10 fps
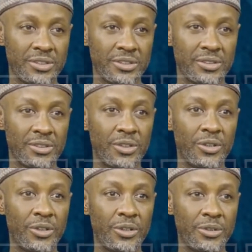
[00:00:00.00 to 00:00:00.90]
That's fair.
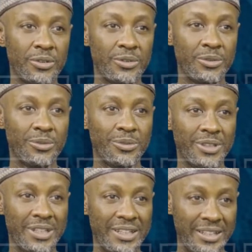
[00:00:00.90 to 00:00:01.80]
on,
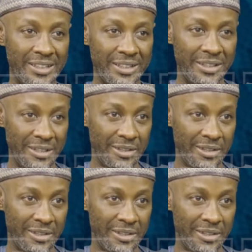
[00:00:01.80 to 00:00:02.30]
uh,